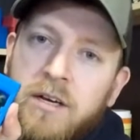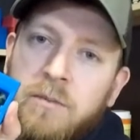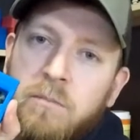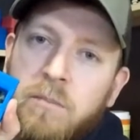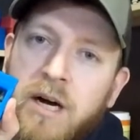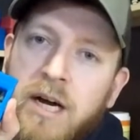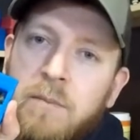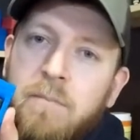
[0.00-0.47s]

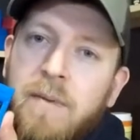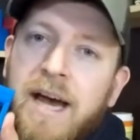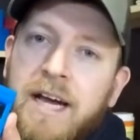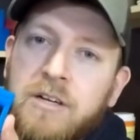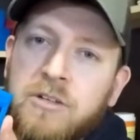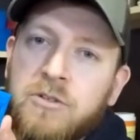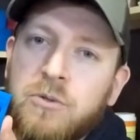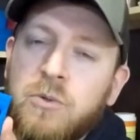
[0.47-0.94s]
my
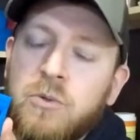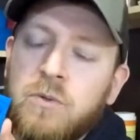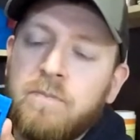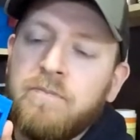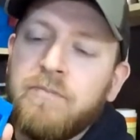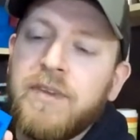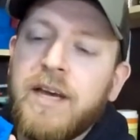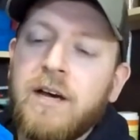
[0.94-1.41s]
mag
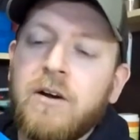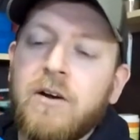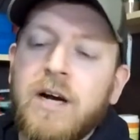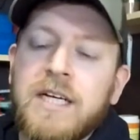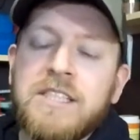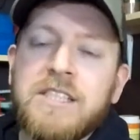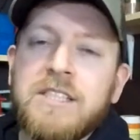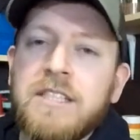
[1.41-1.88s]
tool. Now,
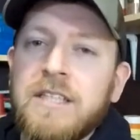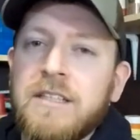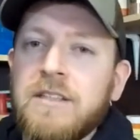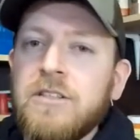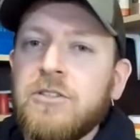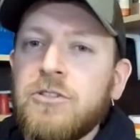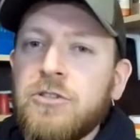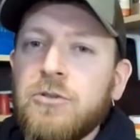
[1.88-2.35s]
I
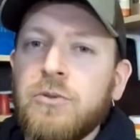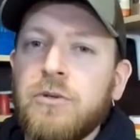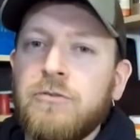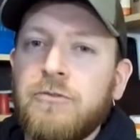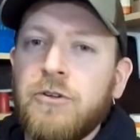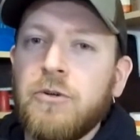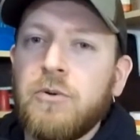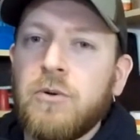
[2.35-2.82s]
sent this to a
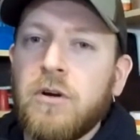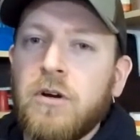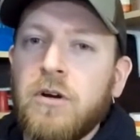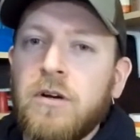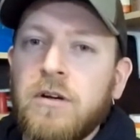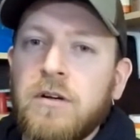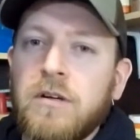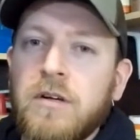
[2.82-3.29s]

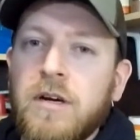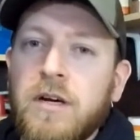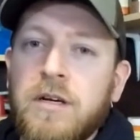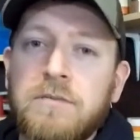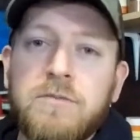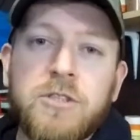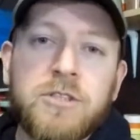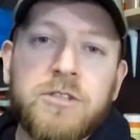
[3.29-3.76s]
viewer
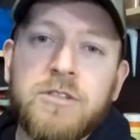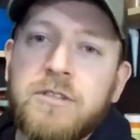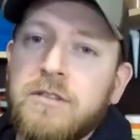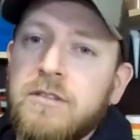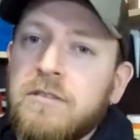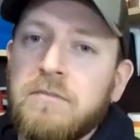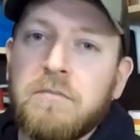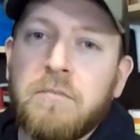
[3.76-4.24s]
uh,
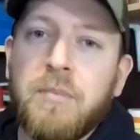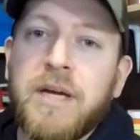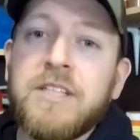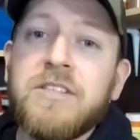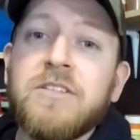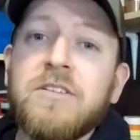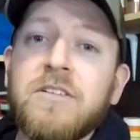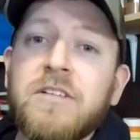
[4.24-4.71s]
just
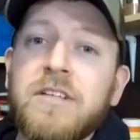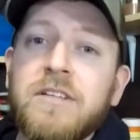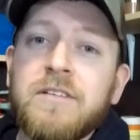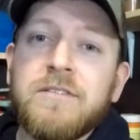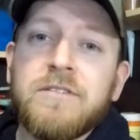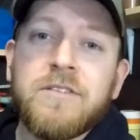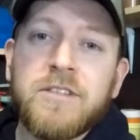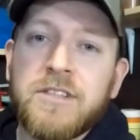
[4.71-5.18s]

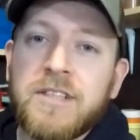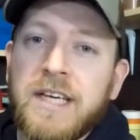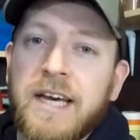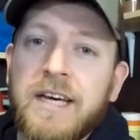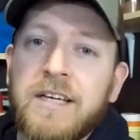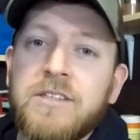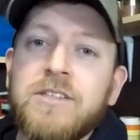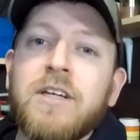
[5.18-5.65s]
basically to
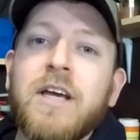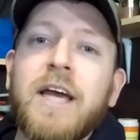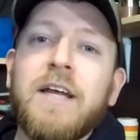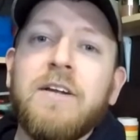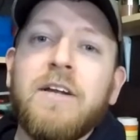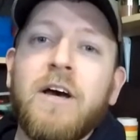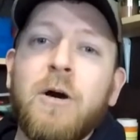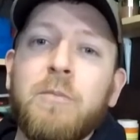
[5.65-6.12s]
test
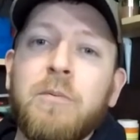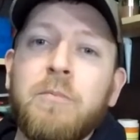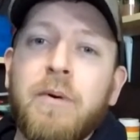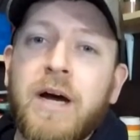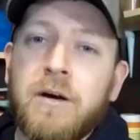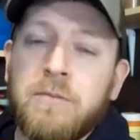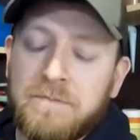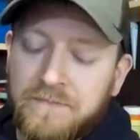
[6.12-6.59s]
and to help
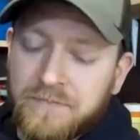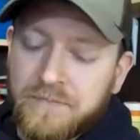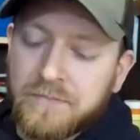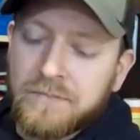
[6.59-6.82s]
him out.